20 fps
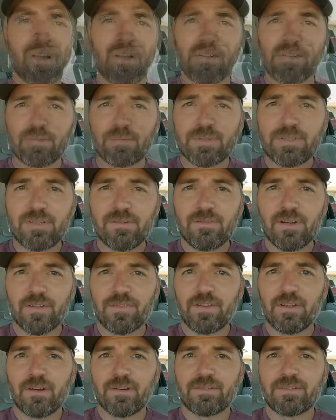So once you've
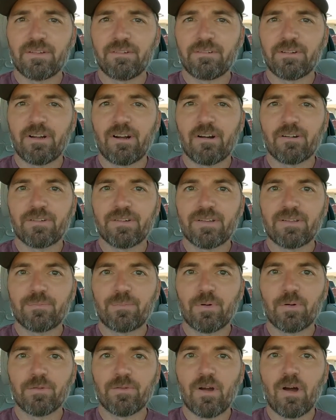got the auxiliary harness
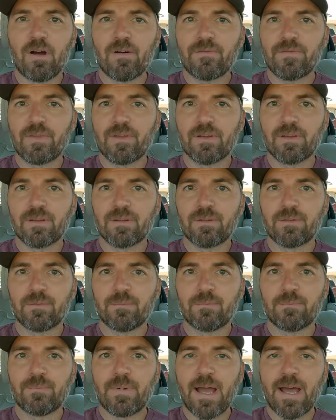pulled off the
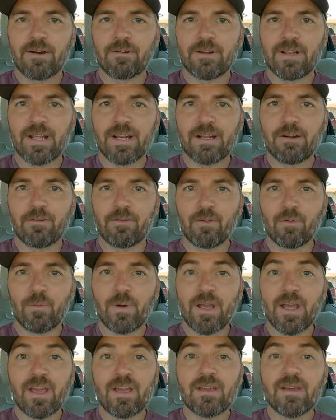battery and out of the
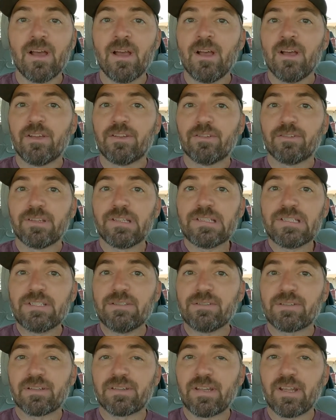way, you'll need to
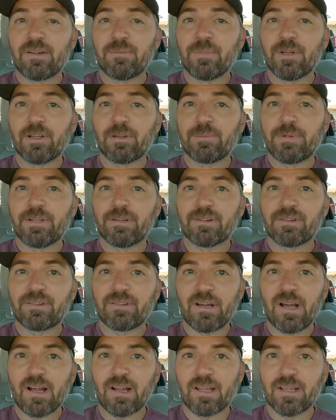use a 10mm
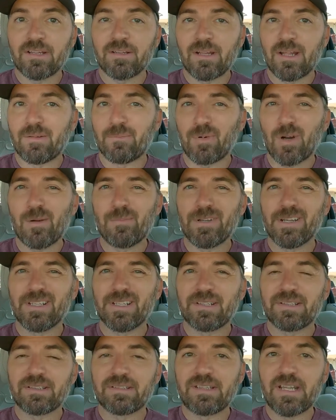socket and probably an
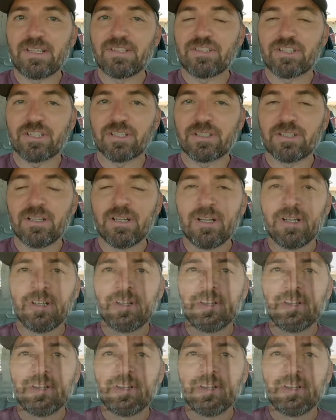extension